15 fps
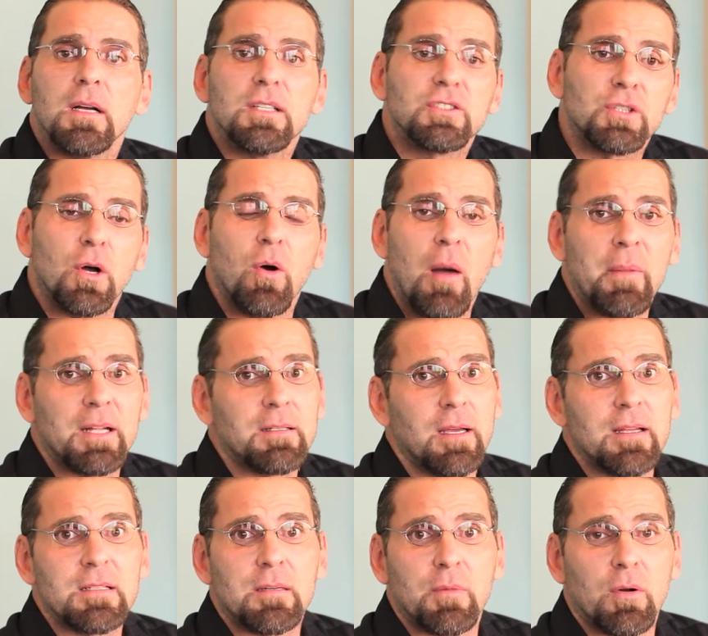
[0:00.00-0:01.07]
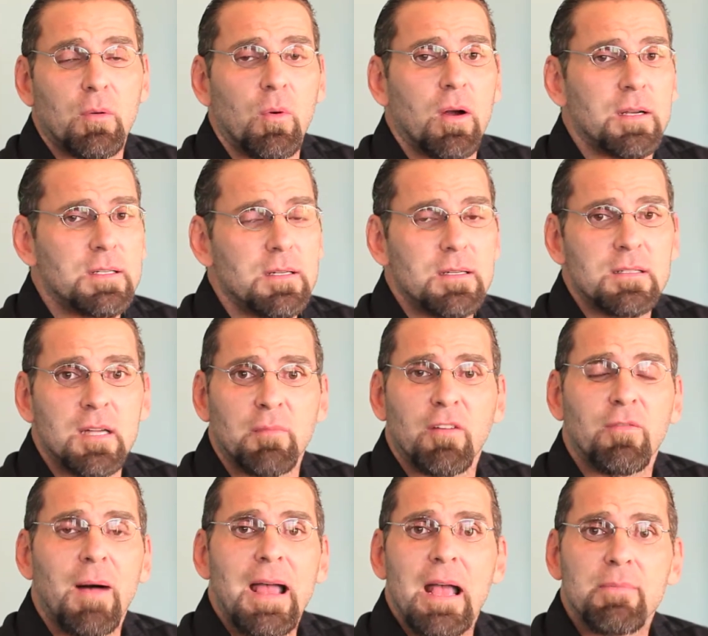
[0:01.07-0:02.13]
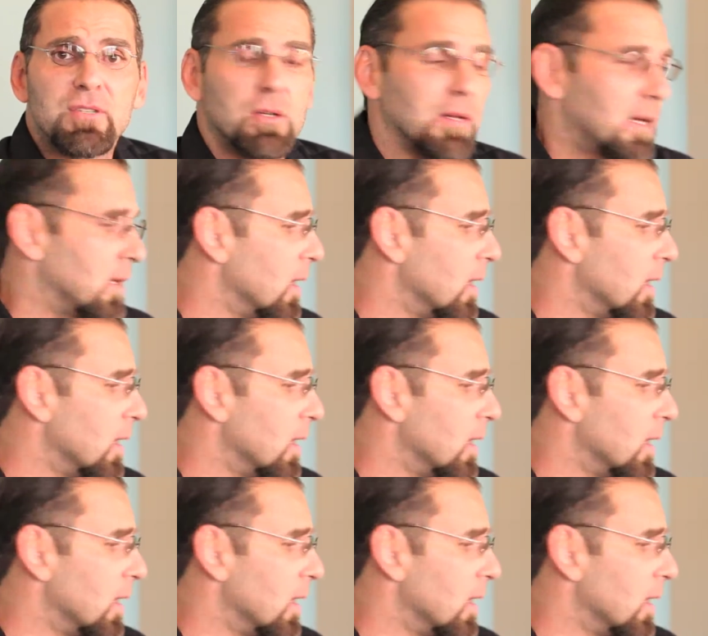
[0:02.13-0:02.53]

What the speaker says: So I'm going to tell you some of the rewards. Some of them I absolutely